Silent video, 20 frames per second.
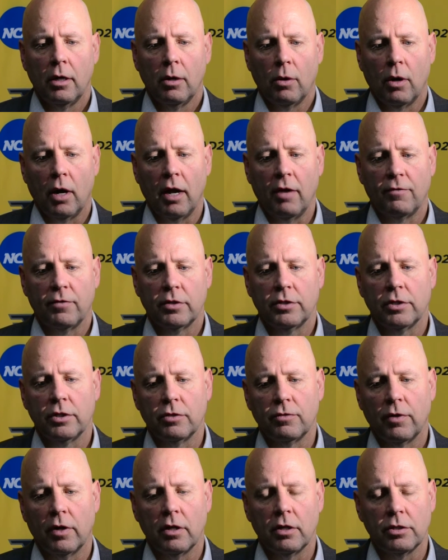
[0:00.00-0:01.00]
our efforts as
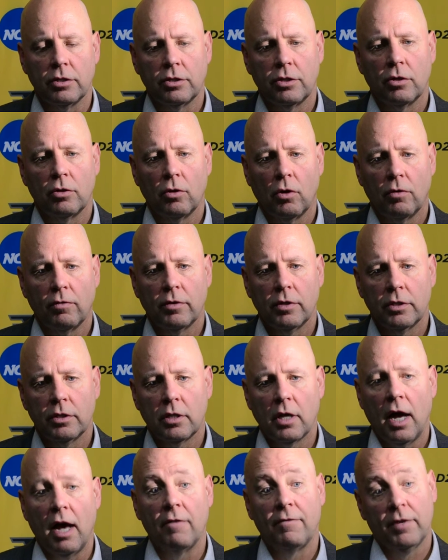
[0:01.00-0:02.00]
far as turnovers,
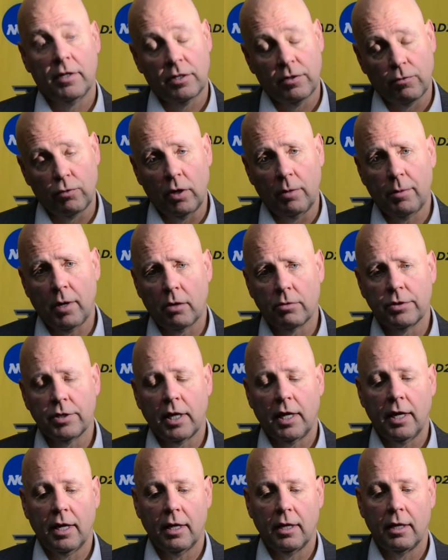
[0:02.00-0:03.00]
offensive rebounds
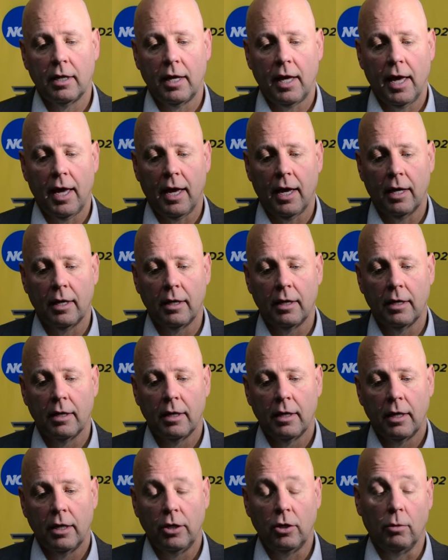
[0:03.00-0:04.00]
again, and
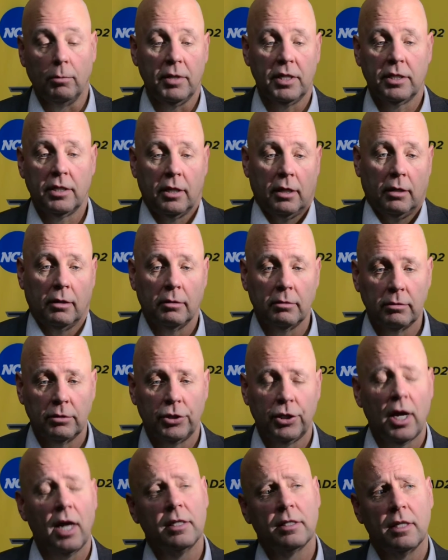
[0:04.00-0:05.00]
you know missing
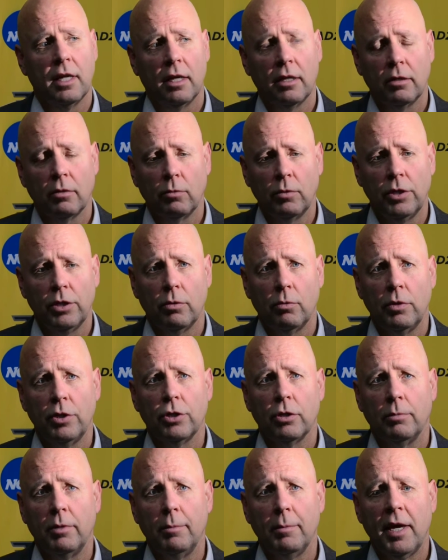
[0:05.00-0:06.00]
shots that we, we
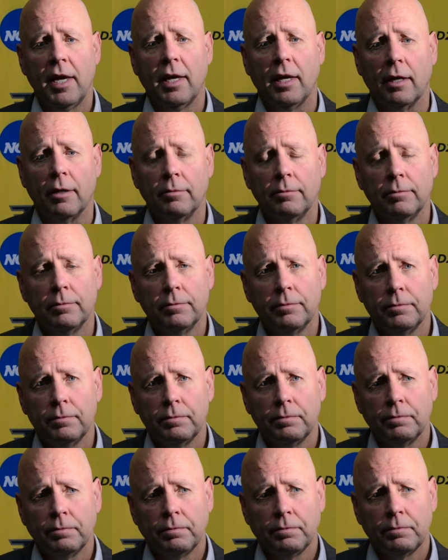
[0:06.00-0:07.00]
should be making.
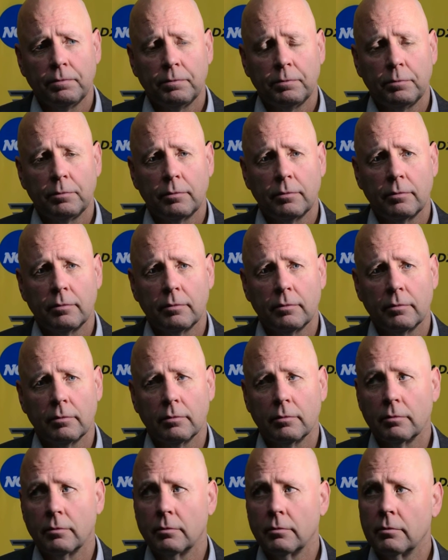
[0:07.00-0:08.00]
This is
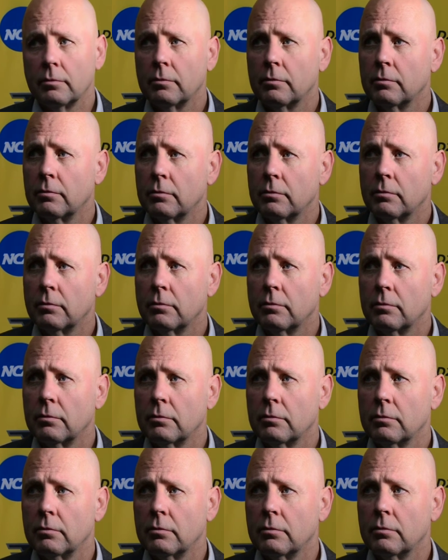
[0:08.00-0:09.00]
kind of this game kind of
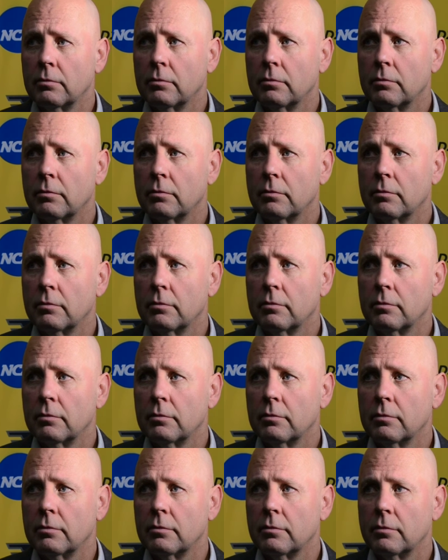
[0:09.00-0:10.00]
a microcosm of the
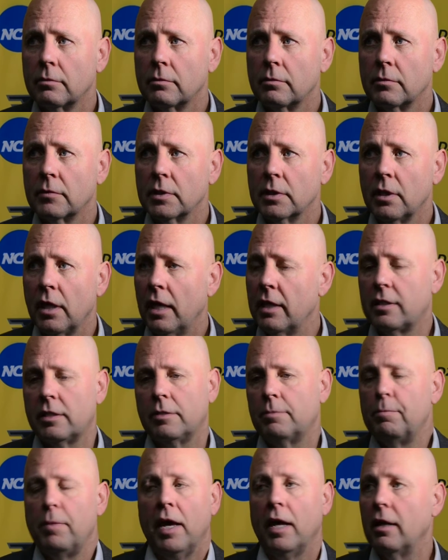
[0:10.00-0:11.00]
losses. I mean, it's
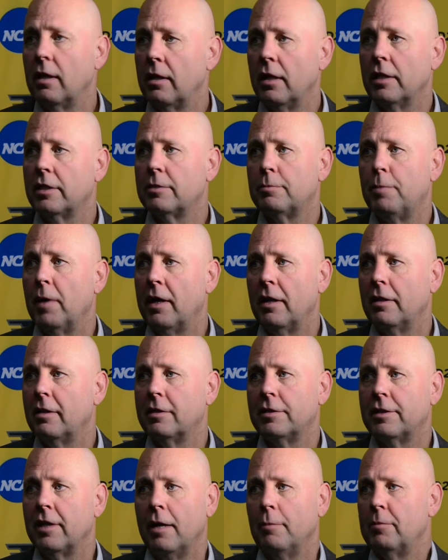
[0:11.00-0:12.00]
been it's been the
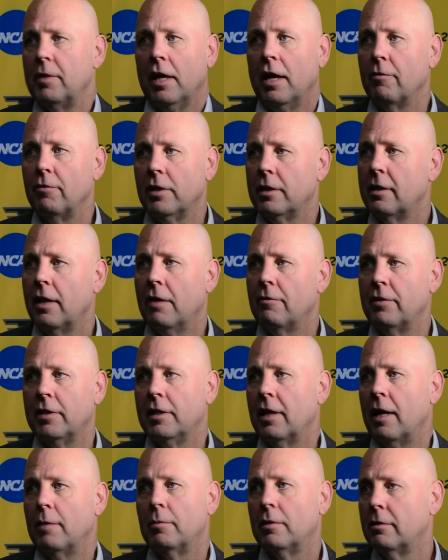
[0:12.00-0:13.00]
same thing every yeah. every
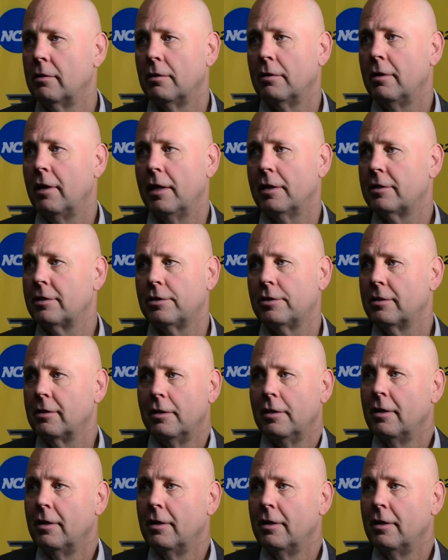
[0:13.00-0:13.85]
time. It's